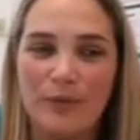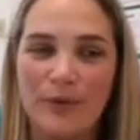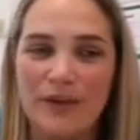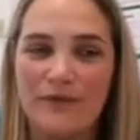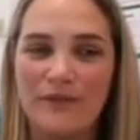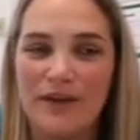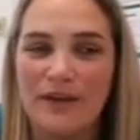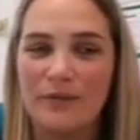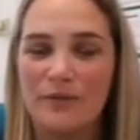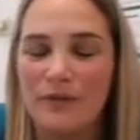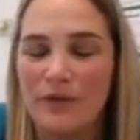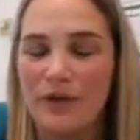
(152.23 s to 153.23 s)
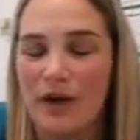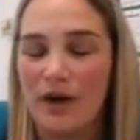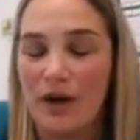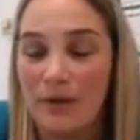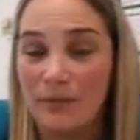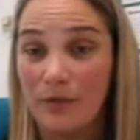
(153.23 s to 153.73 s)
But the fact that
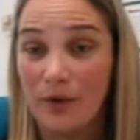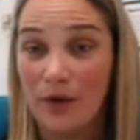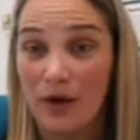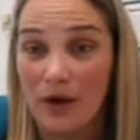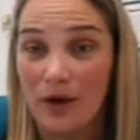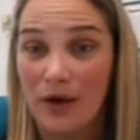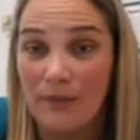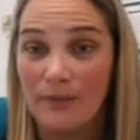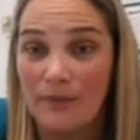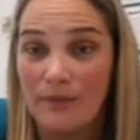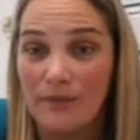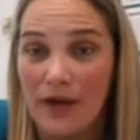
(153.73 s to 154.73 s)
I'm